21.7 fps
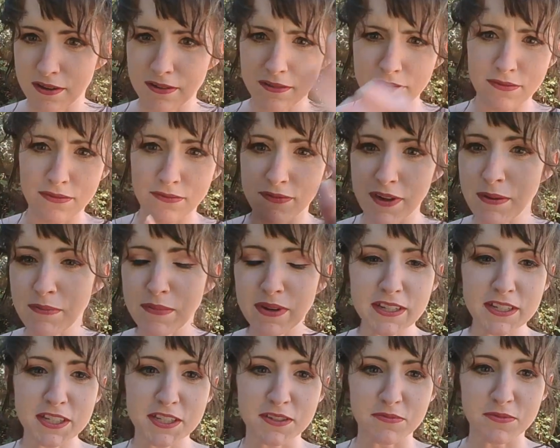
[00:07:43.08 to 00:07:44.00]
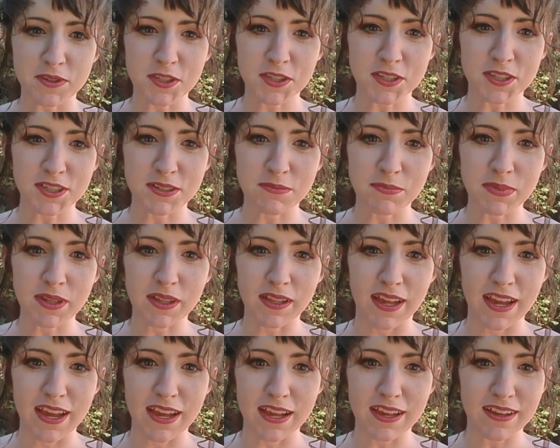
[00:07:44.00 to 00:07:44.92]
feminism was to be
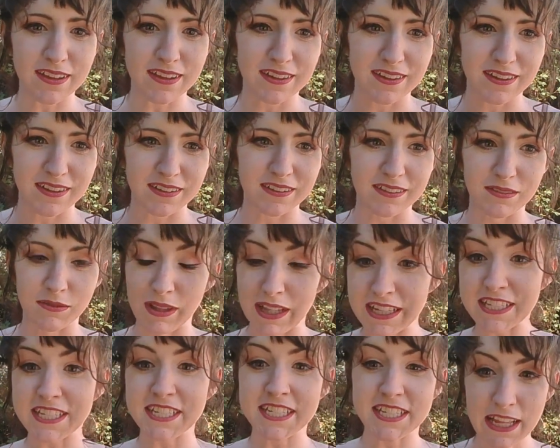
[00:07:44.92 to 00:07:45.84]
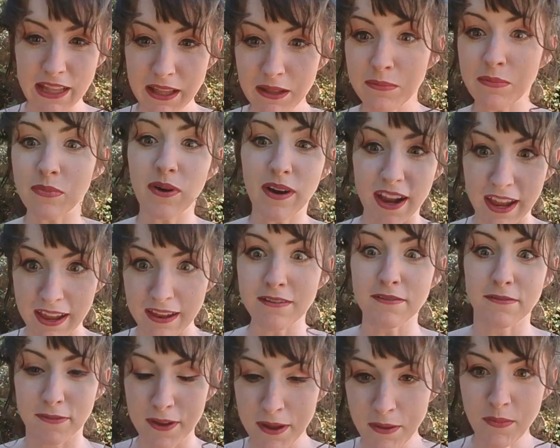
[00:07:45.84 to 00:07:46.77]
like, let's celebrate
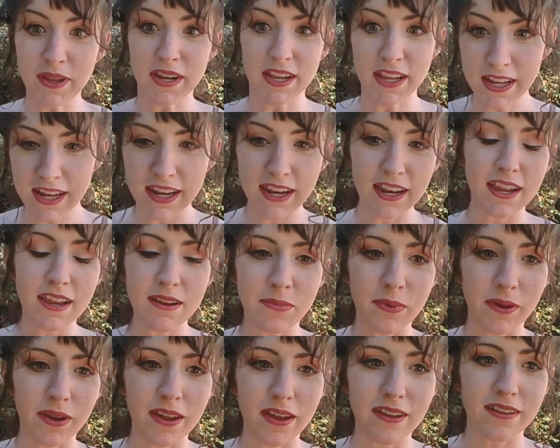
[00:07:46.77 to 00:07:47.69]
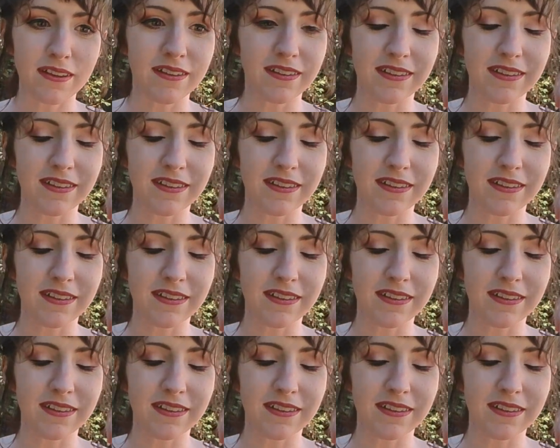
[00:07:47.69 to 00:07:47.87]
femininity, but